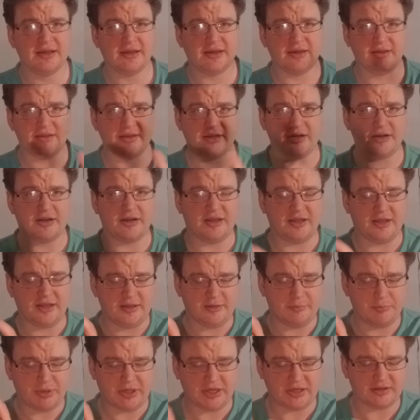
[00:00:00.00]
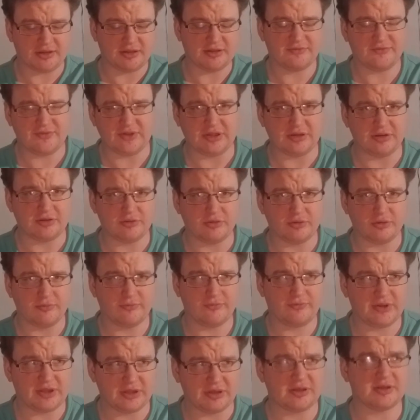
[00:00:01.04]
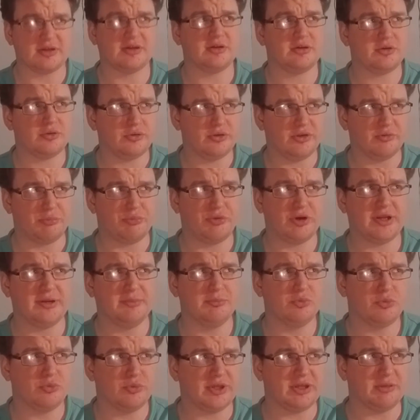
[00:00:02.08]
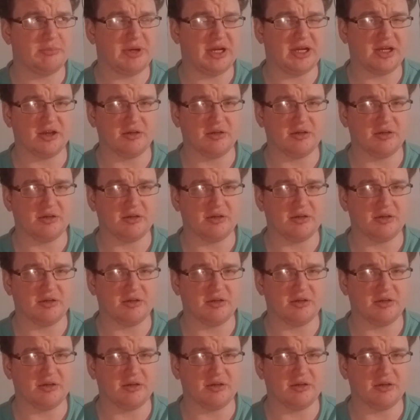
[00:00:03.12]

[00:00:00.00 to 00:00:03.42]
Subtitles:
And then a bag that's filled to the brim with